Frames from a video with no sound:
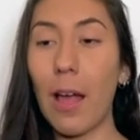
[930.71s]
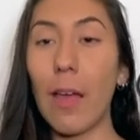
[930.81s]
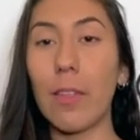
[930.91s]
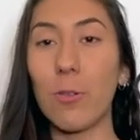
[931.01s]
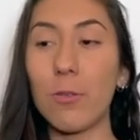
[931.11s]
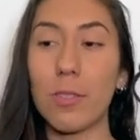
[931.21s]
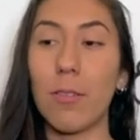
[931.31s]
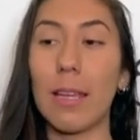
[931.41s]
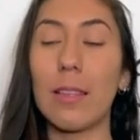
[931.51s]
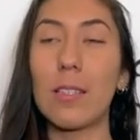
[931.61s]
And then also
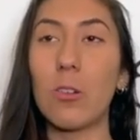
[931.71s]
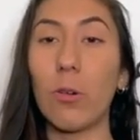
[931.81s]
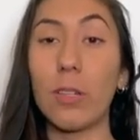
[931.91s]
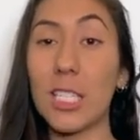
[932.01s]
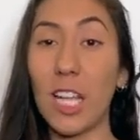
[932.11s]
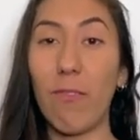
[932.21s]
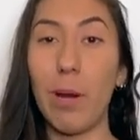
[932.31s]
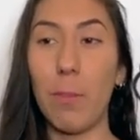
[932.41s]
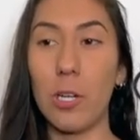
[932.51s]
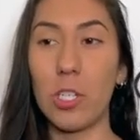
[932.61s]
like this totally saved
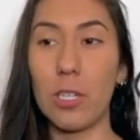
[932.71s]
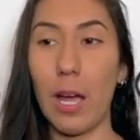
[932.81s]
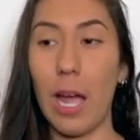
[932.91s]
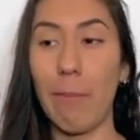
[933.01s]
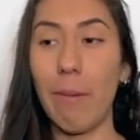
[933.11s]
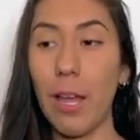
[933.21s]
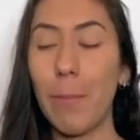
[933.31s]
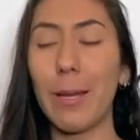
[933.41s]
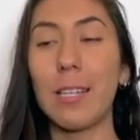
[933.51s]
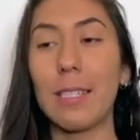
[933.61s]
me a bunch of time
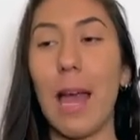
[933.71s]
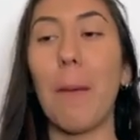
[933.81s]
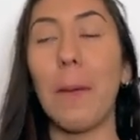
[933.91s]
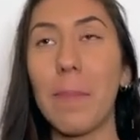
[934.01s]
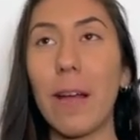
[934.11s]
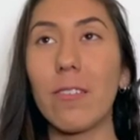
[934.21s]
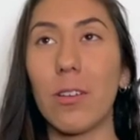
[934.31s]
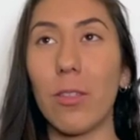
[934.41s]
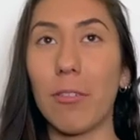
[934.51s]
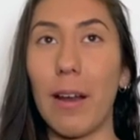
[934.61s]
because yeah, maybe I was
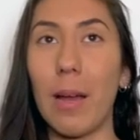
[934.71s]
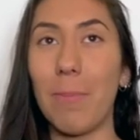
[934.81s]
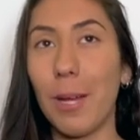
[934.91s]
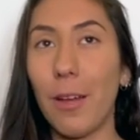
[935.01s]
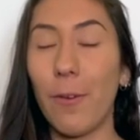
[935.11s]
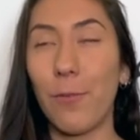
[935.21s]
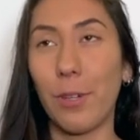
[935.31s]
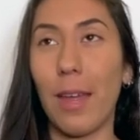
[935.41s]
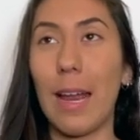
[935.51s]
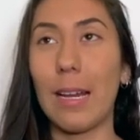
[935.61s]
on ThredUp for
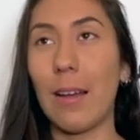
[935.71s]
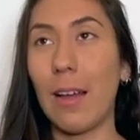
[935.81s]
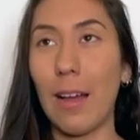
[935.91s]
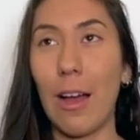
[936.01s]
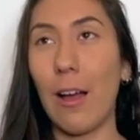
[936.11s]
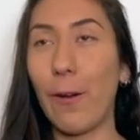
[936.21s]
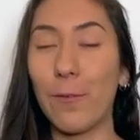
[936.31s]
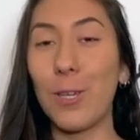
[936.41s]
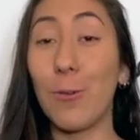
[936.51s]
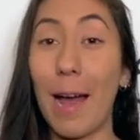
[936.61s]
like a
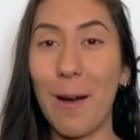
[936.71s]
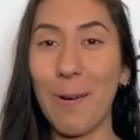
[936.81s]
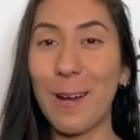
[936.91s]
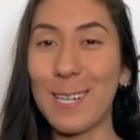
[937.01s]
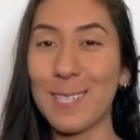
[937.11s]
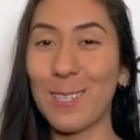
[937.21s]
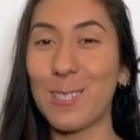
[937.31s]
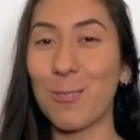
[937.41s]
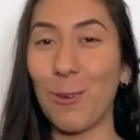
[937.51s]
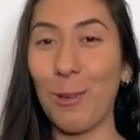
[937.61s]
few hours like
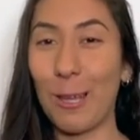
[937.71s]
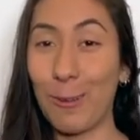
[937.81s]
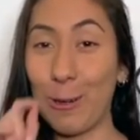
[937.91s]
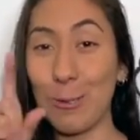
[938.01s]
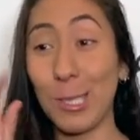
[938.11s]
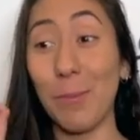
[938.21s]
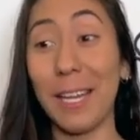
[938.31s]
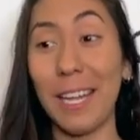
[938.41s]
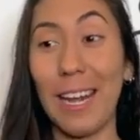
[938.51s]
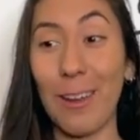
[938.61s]
scrolling through,
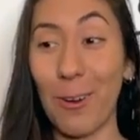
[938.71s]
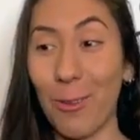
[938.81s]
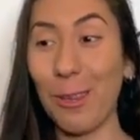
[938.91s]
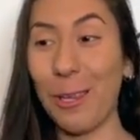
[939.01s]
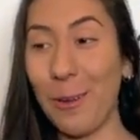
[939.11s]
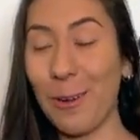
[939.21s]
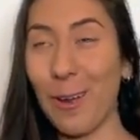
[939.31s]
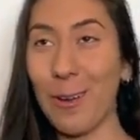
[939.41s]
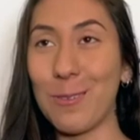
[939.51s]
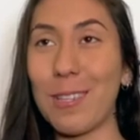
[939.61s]
zooming in and on the
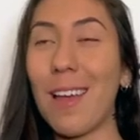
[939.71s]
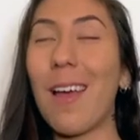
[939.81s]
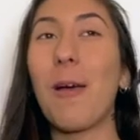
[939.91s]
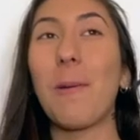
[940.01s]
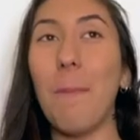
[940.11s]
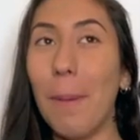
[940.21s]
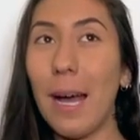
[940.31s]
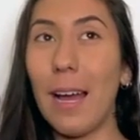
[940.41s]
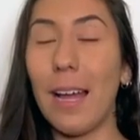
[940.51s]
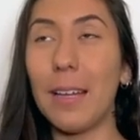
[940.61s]
logos,
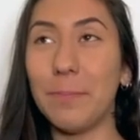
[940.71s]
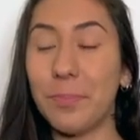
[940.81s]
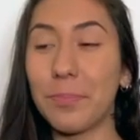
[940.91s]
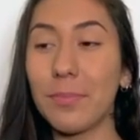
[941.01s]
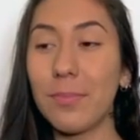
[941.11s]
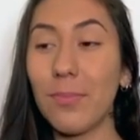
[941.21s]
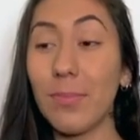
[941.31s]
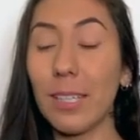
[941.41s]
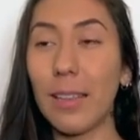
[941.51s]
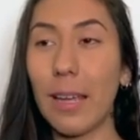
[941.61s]
but
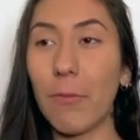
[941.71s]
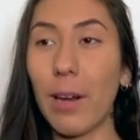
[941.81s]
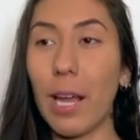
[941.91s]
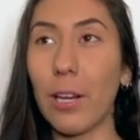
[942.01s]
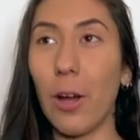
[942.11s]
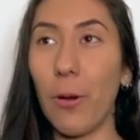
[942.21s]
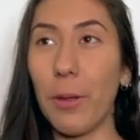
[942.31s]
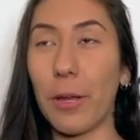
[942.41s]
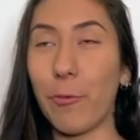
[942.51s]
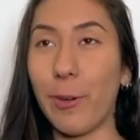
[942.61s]
like when I go
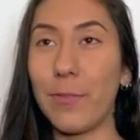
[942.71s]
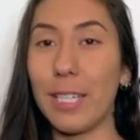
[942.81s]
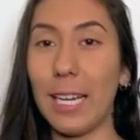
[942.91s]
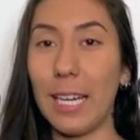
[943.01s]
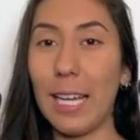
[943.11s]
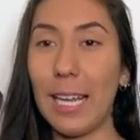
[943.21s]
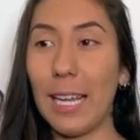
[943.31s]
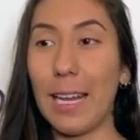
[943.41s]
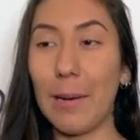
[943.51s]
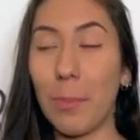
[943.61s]
like thrifting
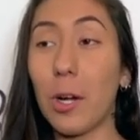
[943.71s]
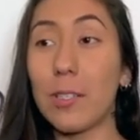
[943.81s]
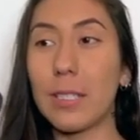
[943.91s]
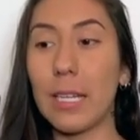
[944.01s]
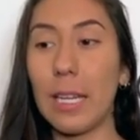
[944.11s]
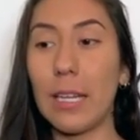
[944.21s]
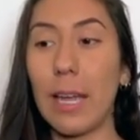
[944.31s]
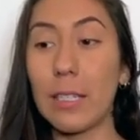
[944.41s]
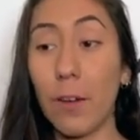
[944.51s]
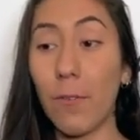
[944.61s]
in person,
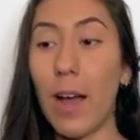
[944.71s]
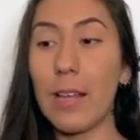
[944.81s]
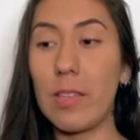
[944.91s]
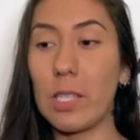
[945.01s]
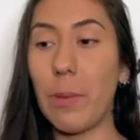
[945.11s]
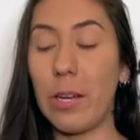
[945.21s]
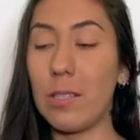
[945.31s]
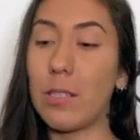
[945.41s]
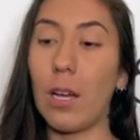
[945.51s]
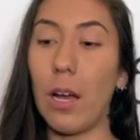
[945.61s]
like to find this amount of
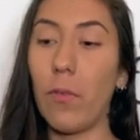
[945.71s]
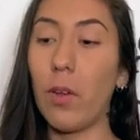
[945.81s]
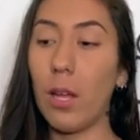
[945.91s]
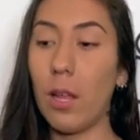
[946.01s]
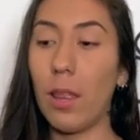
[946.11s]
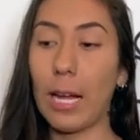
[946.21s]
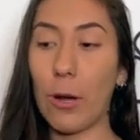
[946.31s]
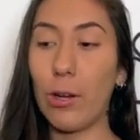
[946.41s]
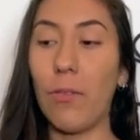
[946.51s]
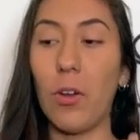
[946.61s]
stuff, like I
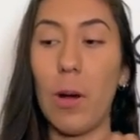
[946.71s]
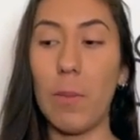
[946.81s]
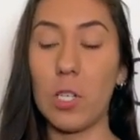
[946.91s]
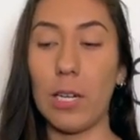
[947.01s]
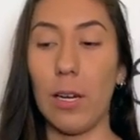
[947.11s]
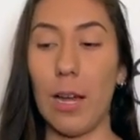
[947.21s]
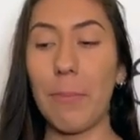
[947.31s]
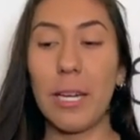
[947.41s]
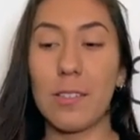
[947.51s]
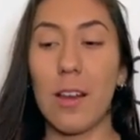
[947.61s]
don't even know how much I got. I
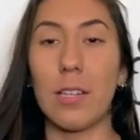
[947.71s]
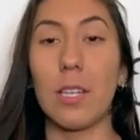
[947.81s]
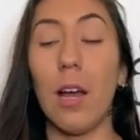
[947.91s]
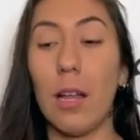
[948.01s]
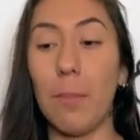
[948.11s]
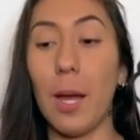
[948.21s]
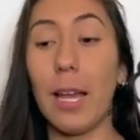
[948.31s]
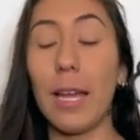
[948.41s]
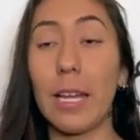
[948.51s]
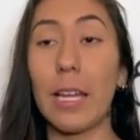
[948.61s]
mean, it's not a ton,
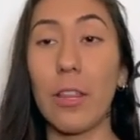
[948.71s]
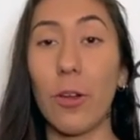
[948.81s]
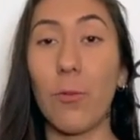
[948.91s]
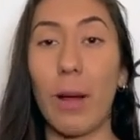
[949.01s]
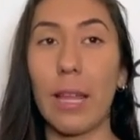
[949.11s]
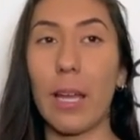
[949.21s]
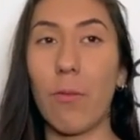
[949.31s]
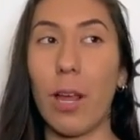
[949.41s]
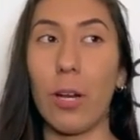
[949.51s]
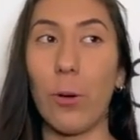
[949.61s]
but either way, like
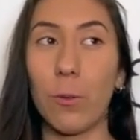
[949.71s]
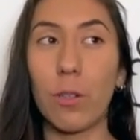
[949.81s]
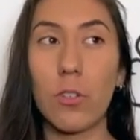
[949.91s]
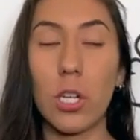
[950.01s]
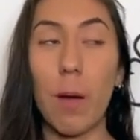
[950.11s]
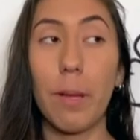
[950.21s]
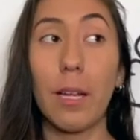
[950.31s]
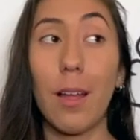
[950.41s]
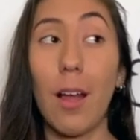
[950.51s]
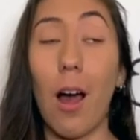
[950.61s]
when I go thrift
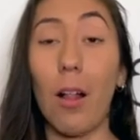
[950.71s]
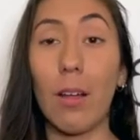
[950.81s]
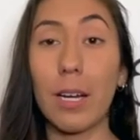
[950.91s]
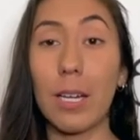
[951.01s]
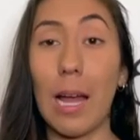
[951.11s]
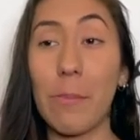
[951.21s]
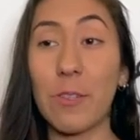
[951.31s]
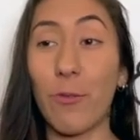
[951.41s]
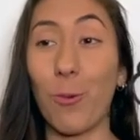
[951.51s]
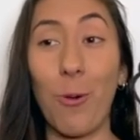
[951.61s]
shopping, a lot of
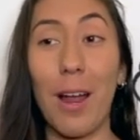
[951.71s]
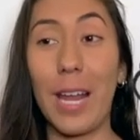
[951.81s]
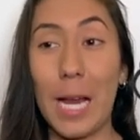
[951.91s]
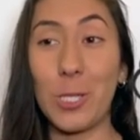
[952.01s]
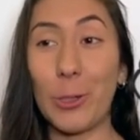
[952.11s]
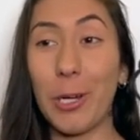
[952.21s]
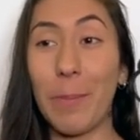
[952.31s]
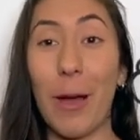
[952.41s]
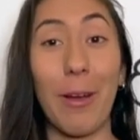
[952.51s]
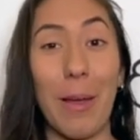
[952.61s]
times for one, I do
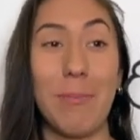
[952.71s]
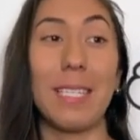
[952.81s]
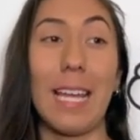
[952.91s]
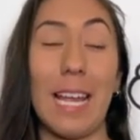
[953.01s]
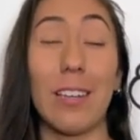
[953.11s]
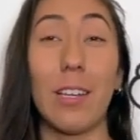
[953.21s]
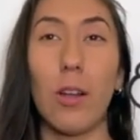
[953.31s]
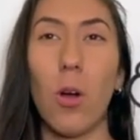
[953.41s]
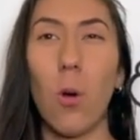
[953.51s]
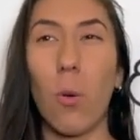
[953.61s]
come out
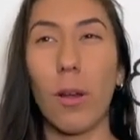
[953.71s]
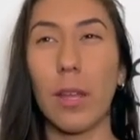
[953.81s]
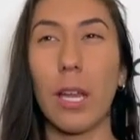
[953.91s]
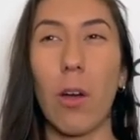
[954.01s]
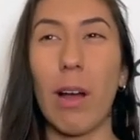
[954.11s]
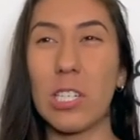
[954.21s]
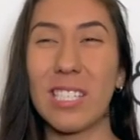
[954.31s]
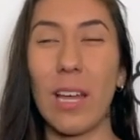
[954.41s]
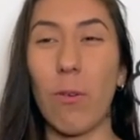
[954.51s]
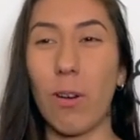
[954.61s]
empty-handed, or like, you know, I
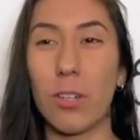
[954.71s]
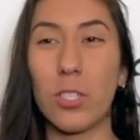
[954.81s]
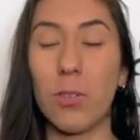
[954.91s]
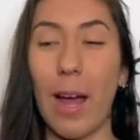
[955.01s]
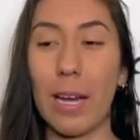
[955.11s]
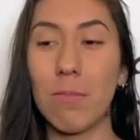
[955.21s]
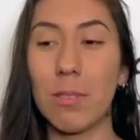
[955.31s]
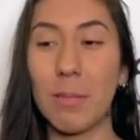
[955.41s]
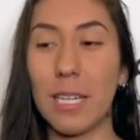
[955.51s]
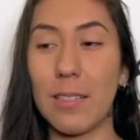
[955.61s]
just get 1 or 2 items
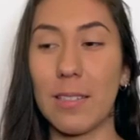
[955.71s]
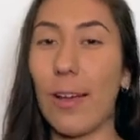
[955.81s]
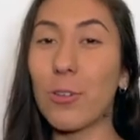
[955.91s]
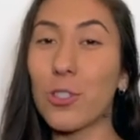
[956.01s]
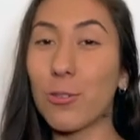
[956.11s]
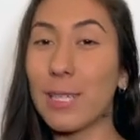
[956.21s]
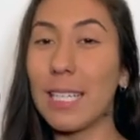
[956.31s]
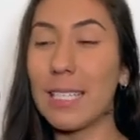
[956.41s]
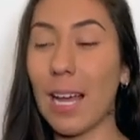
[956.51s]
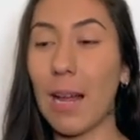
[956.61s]
because
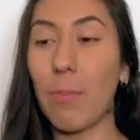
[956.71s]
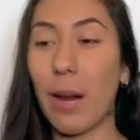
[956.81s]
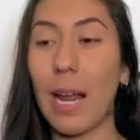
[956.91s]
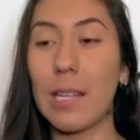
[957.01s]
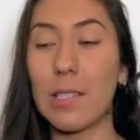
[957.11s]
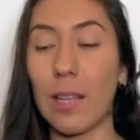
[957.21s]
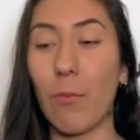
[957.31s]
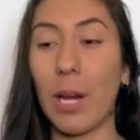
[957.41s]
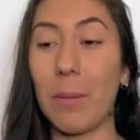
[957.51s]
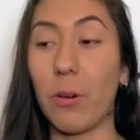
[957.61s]
luxury type brands is like
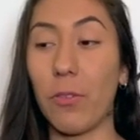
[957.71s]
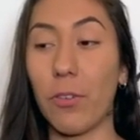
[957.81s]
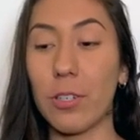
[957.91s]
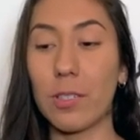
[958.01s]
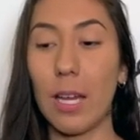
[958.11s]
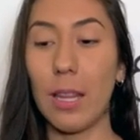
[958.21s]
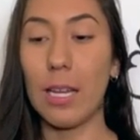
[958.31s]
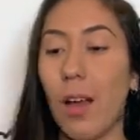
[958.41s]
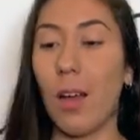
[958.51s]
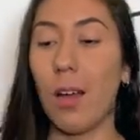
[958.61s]
what I prefer
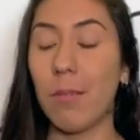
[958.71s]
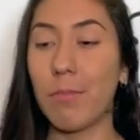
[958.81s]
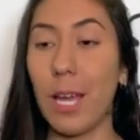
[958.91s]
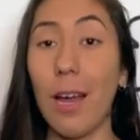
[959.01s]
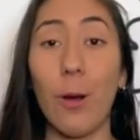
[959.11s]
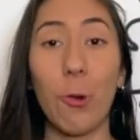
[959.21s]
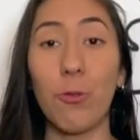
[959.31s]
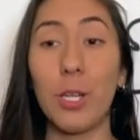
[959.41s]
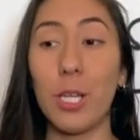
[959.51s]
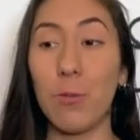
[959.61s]
selling. Yeah,
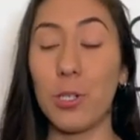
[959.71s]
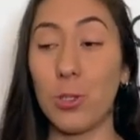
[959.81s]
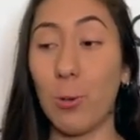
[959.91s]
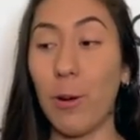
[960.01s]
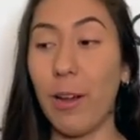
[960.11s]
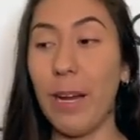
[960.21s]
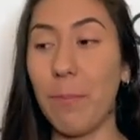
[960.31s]
hopefully you enjoyed.